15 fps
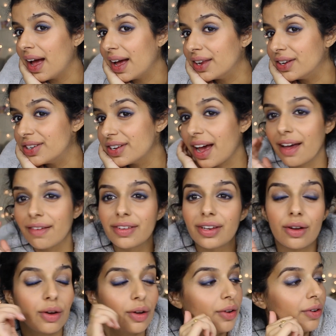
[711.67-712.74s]
and to have
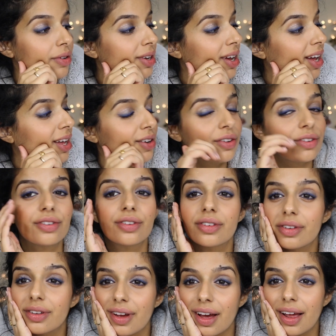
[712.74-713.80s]
it on, and
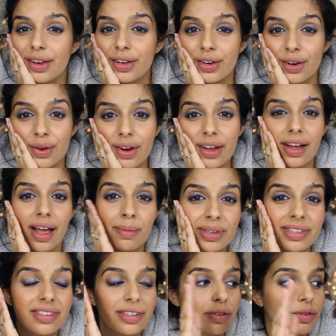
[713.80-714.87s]
you know, like, I'm
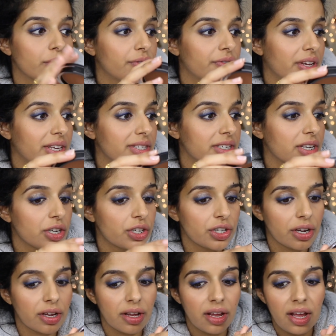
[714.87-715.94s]
a serial face
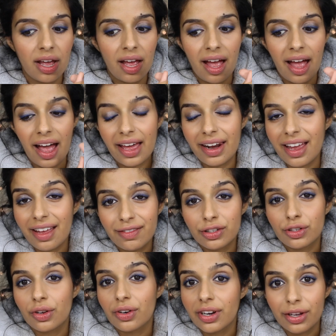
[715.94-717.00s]
toucher and I have a
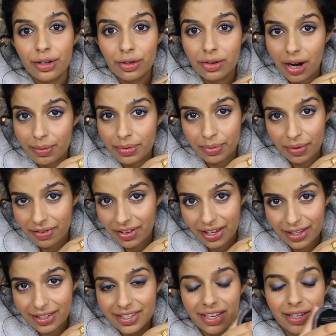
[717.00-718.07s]
toddler who grabs my
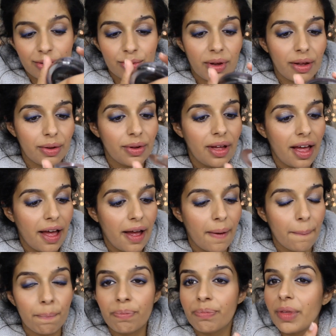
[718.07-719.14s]
face as well,
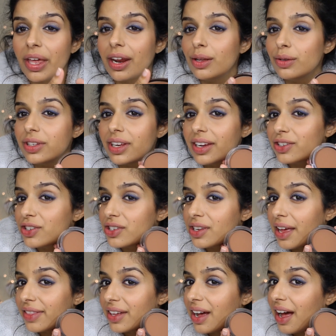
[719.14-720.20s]
and I also just
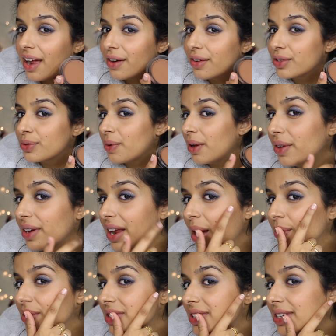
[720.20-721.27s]
like the colour as and
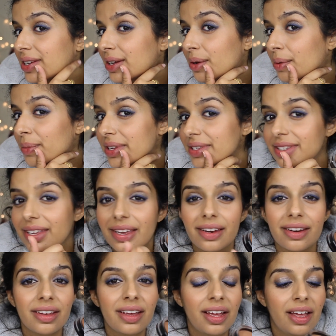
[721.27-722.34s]
how it's sitting on my
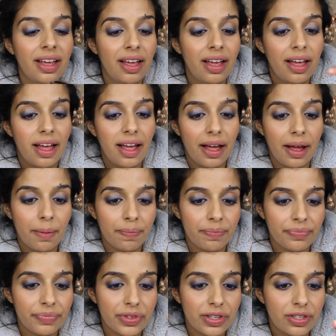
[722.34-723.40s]
skin.
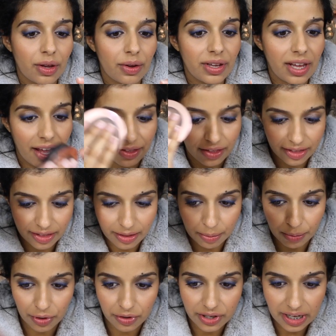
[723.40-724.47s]
So yeah, the
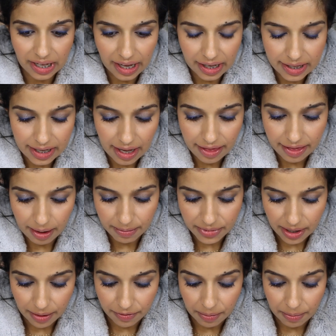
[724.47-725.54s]
bronzer gets a
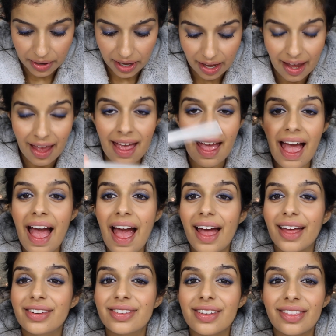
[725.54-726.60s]
thumbs up from me,
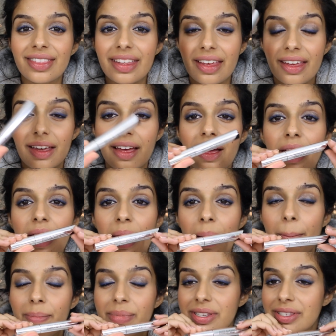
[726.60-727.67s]
and the
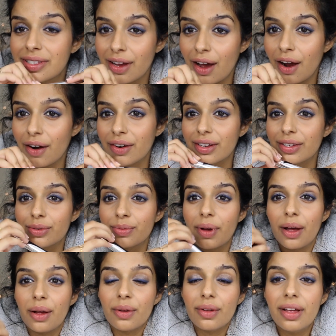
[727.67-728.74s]
mascara as
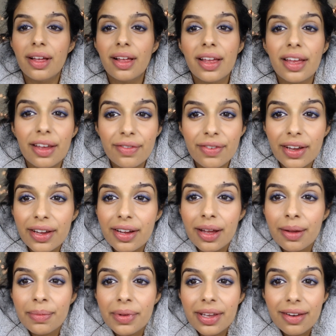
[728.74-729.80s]
well. If I
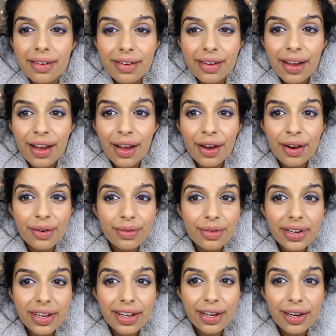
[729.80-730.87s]
come in
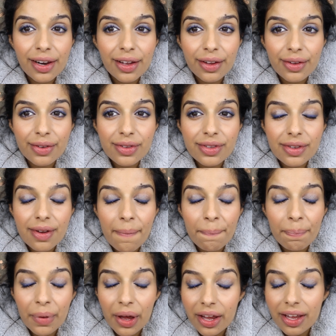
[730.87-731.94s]
really close,
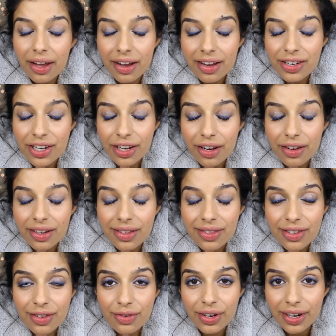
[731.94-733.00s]
my eyeshadow,
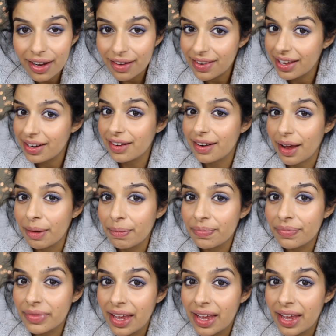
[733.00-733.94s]
considering I've had a nap,